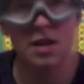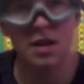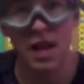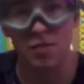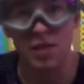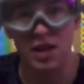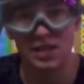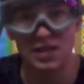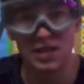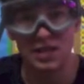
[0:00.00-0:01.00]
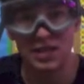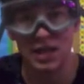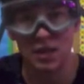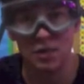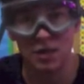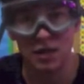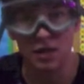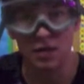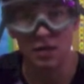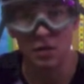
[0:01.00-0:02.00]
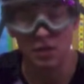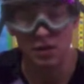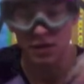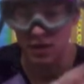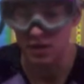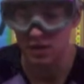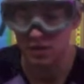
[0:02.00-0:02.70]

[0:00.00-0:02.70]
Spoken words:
a plastic container with a little hole in the lid,